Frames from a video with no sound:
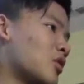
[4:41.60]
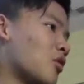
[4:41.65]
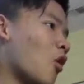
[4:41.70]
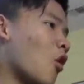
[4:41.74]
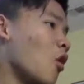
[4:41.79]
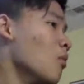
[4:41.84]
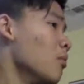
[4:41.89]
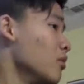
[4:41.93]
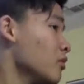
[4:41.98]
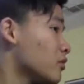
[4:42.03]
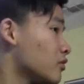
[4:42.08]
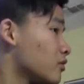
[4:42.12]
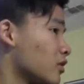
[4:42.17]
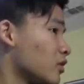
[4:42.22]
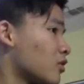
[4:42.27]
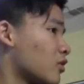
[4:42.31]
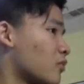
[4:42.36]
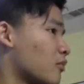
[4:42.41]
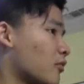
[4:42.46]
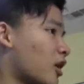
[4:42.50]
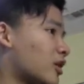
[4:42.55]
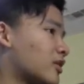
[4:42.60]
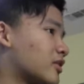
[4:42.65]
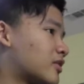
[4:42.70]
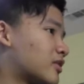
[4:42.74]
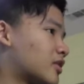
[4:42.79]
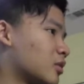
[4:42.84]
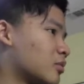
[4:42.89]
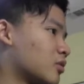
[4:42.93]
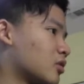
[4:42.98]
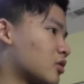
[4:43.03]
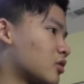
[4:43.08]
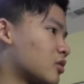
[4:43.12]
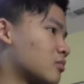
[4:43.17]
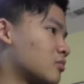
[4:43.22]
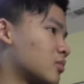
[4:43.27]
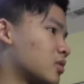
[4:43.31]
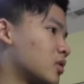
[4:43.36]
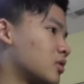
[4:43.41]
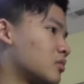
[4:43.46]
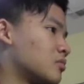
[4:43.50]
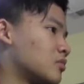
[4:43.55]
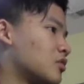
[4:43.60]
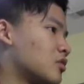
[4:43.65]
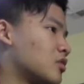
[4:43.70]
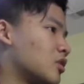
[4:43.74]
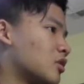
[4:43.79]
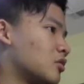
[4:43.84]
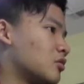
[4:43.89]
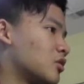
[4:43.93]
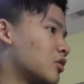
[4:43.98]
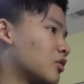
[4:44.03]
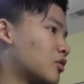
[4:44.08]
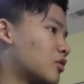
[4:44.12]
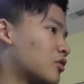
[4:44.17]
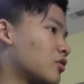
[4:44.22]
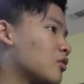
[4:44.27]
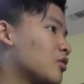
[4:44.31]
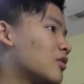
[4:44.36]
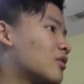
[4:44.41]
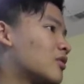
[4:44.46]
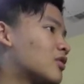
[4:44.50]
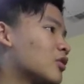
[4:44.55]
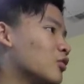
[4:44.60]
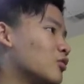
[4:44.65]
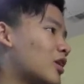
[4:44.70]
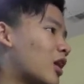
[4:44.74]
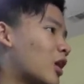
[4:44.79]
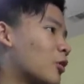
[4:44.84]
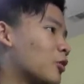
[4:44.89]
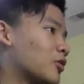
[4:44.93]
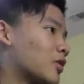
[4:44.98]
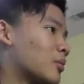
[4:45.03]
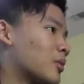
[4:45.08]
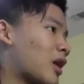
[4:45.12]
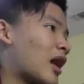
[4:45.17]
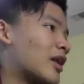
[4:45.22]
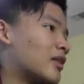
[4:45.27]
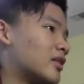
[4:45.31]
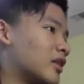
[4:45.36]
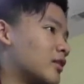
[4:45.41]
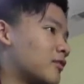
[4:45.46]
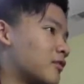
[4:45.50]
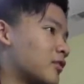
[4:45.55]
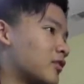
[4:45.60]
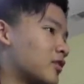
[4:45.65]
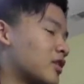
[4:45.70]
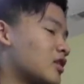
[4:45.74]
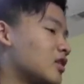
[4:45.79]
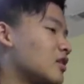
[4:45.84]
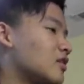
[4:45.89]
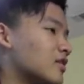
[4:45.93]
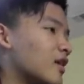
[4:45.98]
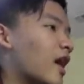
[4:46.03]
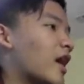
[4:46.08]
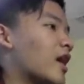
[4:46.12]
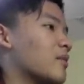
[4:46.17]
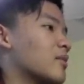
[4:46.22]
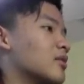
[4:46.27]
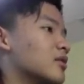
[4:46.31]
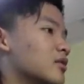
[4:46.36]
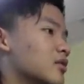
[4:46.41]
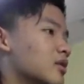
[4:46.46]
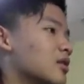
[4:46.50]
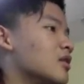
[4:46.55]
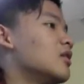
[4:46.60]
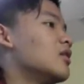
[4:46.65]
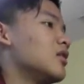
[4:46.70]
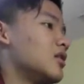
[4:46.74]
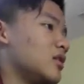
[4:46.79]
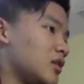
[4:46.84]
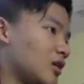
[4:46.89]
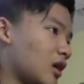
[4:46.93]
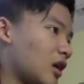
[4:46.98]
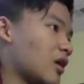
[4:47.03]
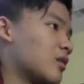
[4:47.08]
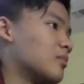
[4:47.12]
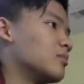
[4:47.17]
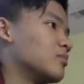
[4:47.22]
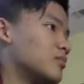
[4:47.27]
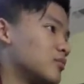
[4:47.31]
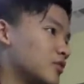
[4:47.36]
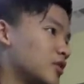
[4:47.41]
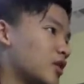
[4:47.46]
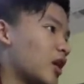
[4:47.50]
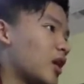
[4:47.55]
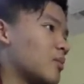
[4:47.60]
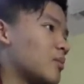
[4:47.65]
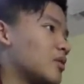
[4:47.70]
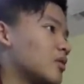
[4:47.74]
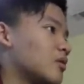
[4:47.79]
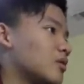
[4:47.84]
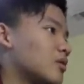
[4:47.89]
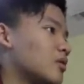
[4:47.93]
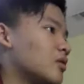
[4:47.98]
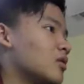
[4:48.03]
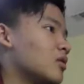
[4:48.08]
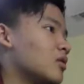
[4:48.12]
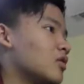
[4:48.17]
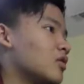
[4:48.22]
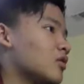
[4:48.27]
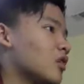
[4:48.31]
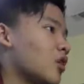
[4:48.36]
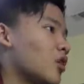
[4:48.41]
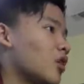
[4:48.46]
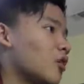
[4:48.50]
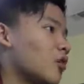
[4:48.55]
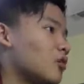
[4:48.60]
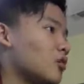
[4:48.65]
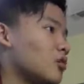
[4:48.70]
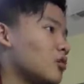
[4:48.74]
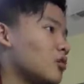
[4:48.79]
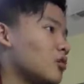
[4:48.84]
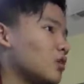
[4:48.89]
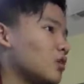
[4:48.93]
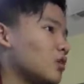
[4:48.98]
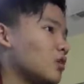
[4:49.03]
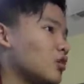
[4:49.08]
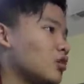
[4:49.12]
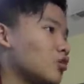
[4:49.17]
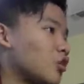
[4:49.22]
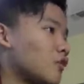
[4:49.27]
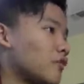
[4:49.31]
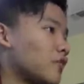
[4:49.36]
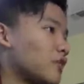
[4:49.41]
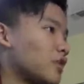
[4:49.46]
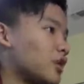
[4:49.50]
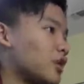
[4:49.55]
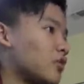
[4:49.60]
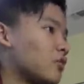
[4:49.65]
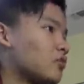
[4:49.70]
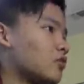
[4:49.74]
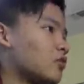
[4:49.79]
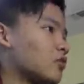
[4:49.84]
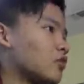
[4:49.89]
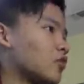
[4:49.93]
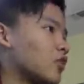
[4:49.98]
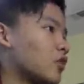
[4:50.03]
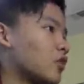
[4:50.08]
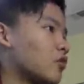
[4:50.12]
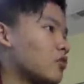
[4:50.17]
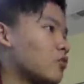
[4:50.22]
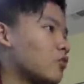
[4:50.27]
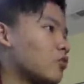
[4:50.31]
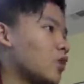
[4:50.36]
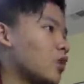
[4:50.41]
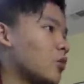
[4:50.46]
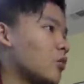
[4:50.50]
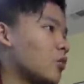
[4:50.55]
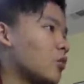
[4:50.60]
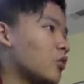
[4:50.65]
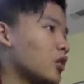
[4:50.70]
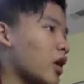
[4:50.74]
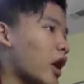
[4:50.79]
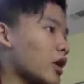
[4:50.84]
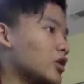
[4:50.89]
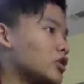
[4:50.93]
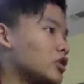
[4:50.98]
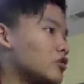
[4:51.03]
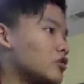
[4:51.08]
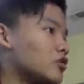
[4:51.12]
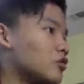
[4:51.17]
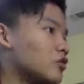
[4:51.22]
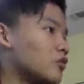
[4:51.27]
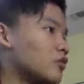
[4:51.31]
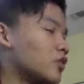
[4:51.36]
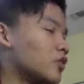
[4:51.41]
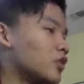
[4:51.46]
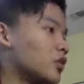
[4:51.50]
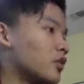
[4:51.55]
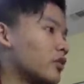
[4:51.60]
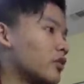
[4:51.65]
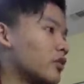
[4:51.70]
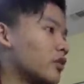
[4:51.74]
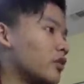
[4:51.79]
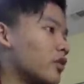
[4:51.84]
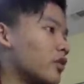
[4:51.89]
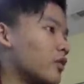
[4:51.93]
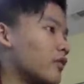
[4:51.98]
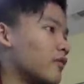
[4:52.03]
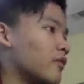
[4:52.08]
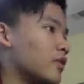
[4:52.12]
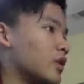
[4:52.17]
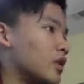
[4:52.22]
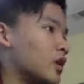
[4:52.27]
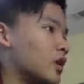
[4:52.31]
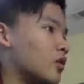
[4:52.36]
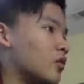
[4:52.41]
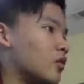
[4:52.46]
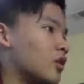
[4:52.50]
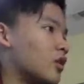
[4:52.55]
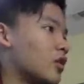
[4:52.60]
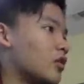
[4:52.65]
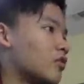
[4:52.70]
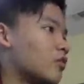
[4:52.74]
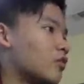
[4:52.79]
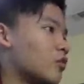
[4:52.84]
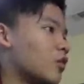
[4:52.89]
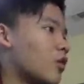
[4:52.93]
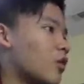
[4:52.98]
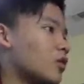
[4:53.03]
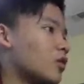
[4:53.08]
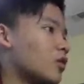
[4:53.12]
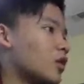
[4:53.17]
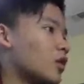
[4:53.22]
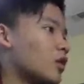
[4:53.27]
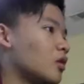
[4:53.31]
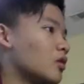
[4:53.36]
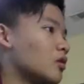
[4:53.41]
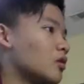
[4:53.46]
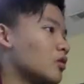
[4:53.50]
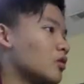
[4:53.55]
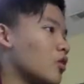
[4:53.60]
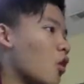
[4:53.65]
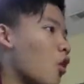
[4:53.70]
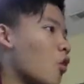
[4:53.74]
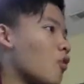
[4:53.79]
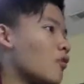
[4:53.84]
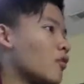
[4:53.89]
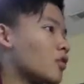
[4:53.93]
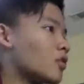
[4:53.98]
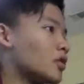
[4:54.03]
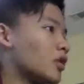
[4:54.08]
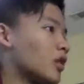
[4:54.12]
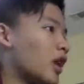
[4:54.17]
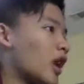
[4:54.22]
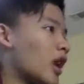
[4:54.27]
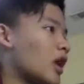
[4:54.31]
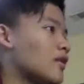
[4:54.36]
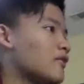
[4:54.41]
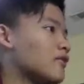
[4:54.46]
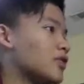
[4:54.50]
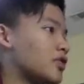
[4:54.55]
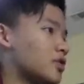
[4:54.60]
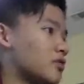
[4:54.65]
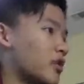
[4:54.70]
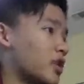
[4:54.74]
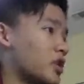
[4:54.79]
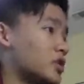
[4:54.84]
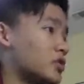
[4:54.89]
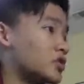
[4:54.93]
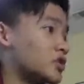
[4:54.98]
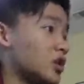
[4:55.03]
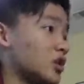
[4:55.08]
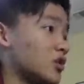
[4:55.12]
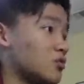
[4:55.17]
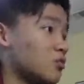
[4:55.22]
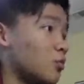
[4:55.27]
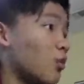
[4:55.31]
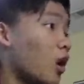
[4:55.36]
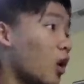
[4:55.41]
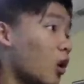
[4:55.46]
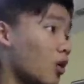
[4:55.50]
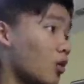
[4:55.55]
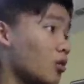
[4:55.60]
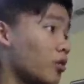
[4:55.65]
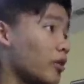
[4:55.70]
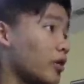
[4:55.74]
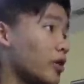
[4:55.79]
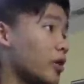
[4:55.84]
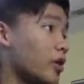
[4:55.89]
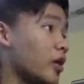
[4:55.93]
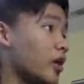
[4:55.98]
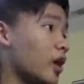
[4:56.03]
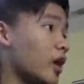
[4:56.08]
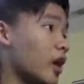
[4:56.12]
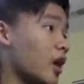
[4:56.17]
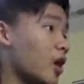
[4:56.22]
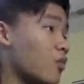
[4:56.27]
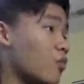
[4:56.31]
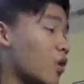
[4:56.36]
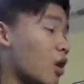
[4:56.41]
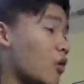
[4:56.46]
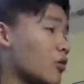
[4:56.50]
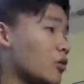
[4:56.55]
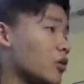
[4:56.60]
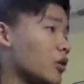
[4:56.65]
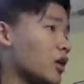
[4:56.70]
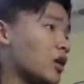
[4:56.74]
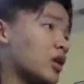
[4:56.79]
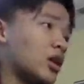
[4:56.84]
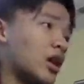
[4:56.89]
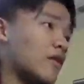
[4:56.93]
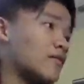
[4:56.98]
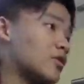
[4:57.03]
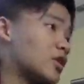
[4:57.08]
almost looks kind of similar, but this you can still tell some kind of difference. And then diamond, yeah, diamond. So it's a short video. So what we're gonna actually do for this video is we're gonna look over the cave generations as well. And while we're looking at the cave